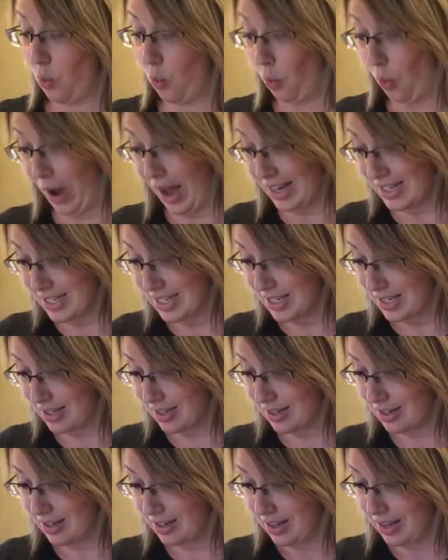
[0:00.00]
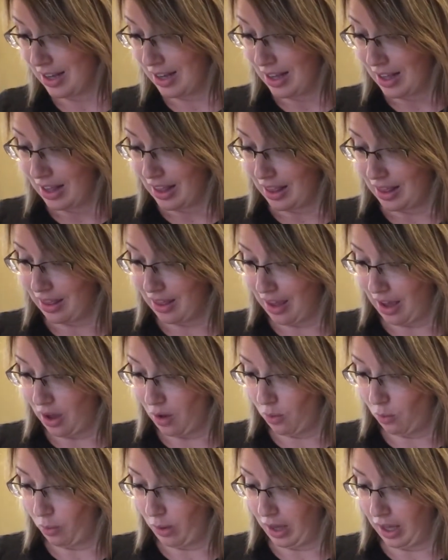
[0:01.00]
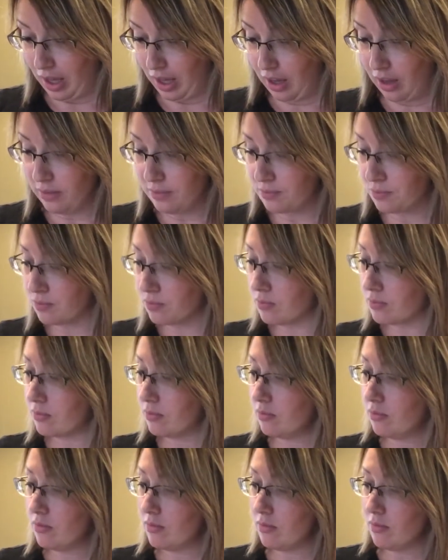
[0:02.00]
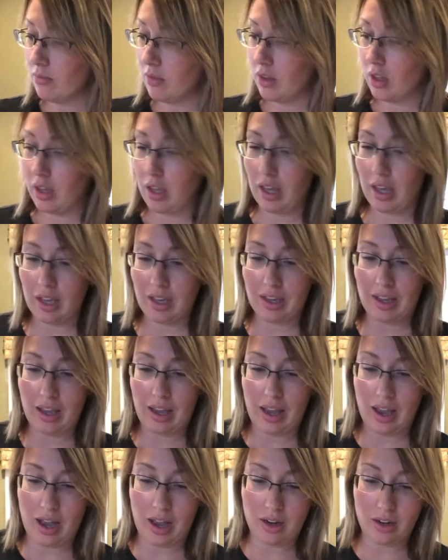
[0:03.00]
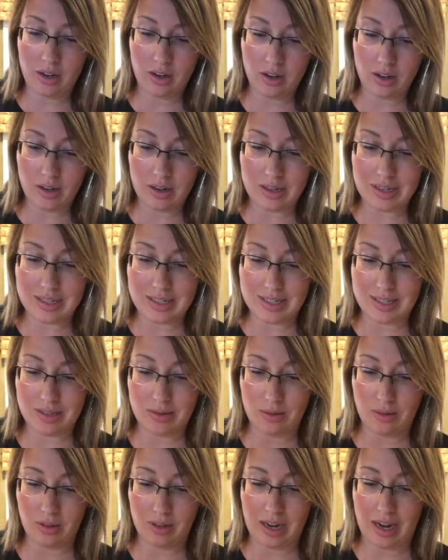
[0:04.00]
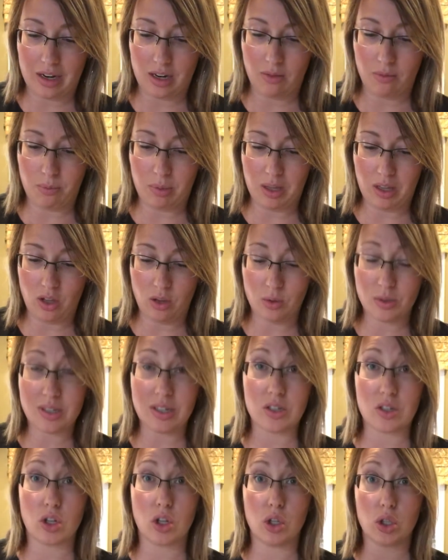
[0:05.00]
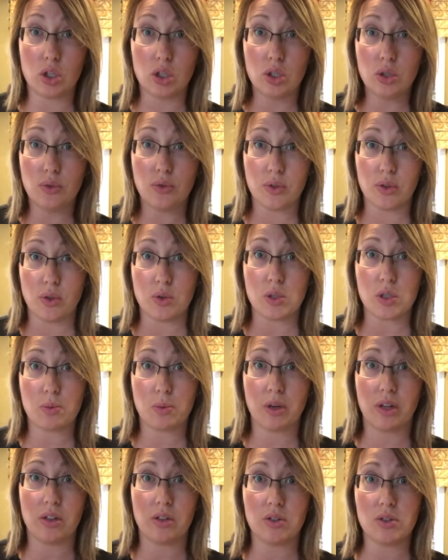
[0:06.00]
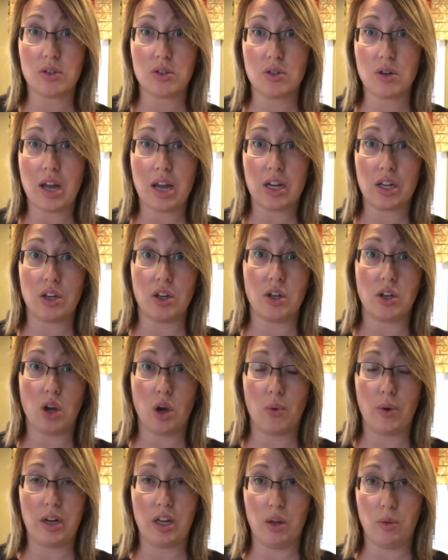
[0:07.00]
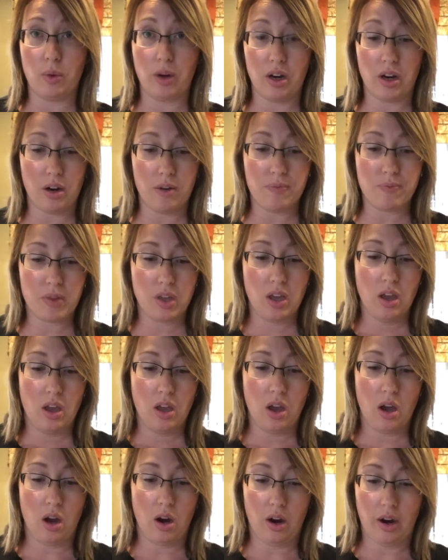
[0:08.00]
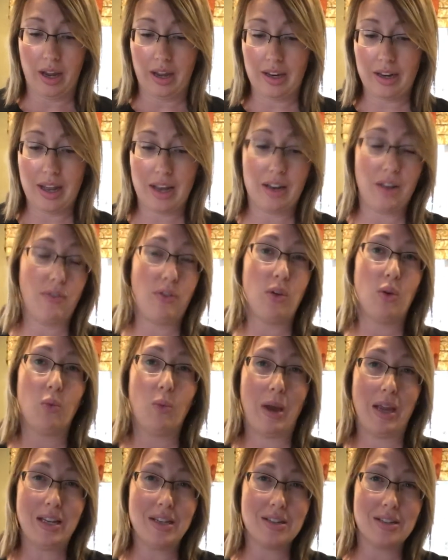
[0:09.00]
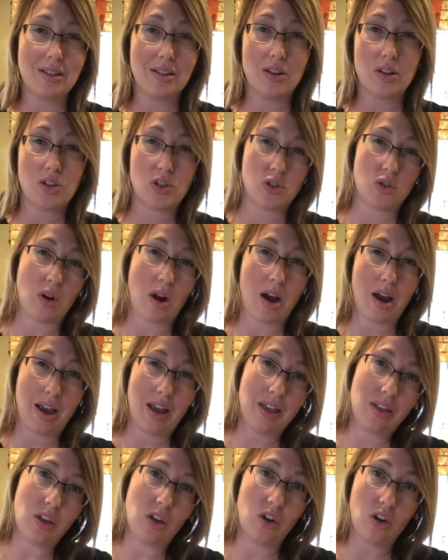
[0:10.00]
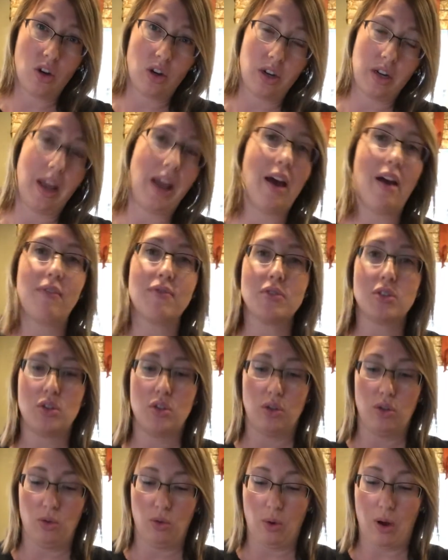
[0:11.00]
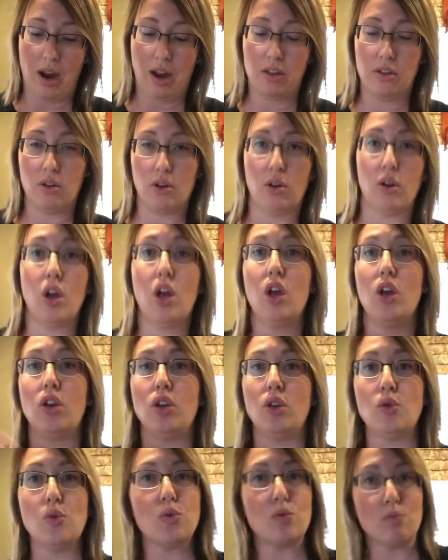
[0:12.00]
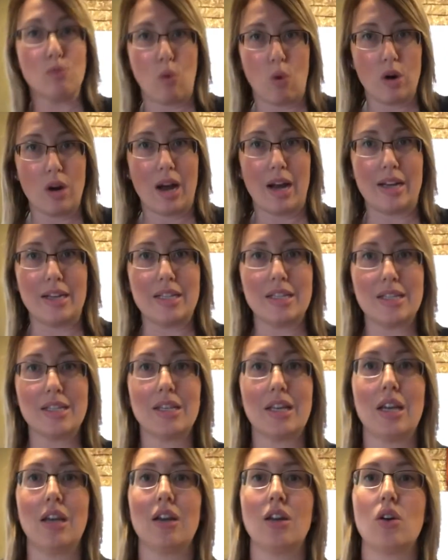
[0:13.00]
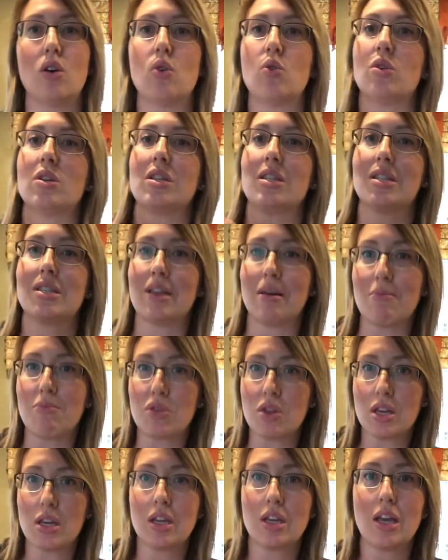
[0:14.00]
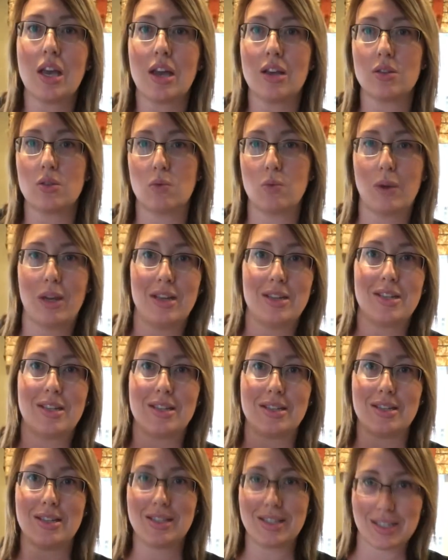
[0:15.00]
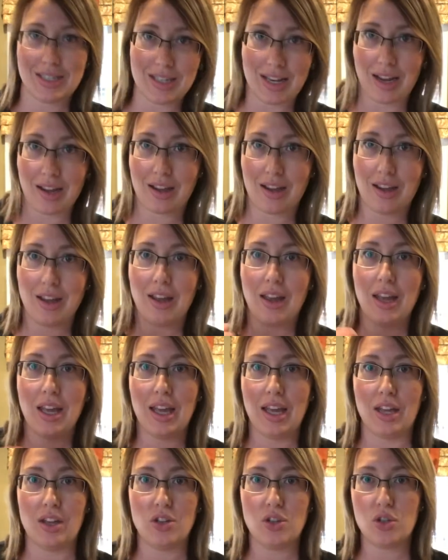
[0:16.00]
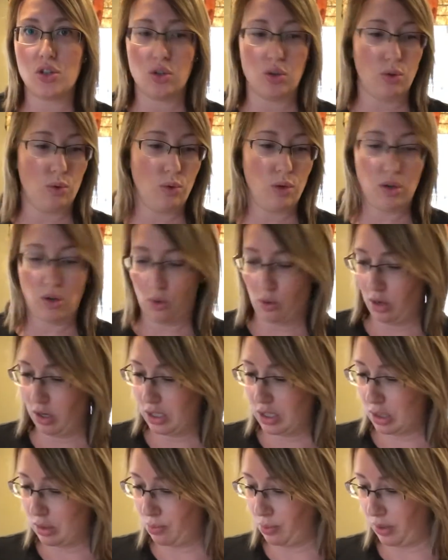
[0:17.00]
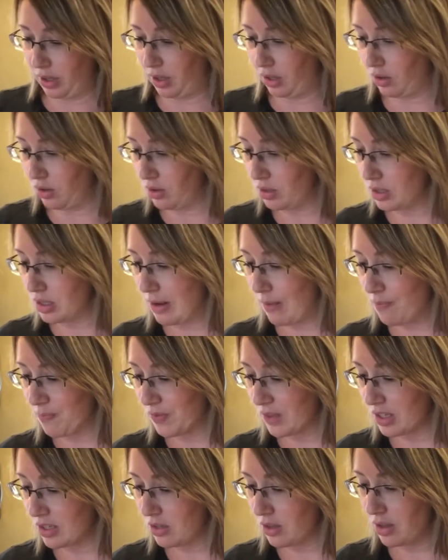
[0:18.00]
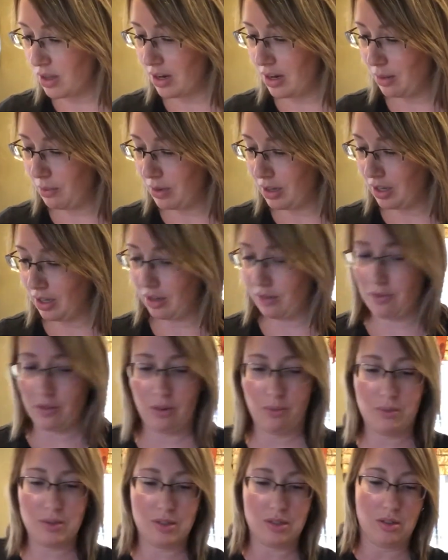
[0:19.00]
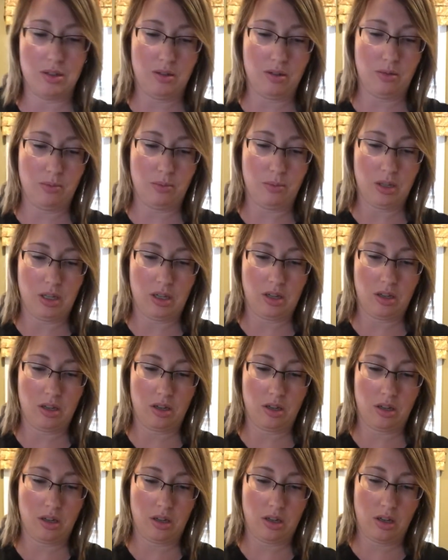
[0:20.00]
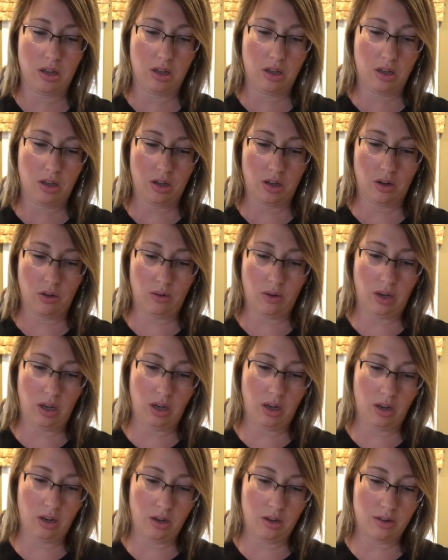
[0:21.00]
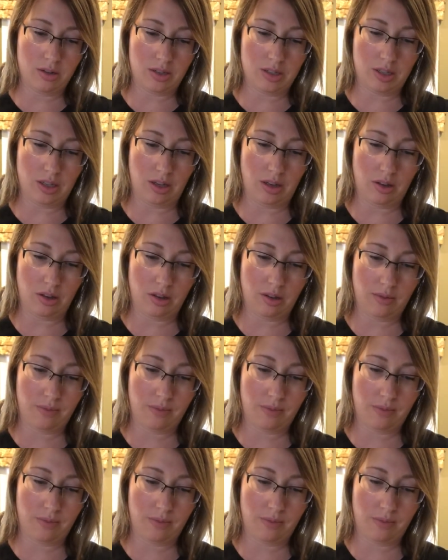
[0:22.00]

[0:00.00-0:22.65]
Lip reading: wet. That way it can kind of be used as glue for those sprinkles. They're not gonna go anywhere. All right, and if you wait until it's dry, then you're gonna have to either use more icing or something as a way to stick into your sprinkles. So then I'm gonna give him some green teeth.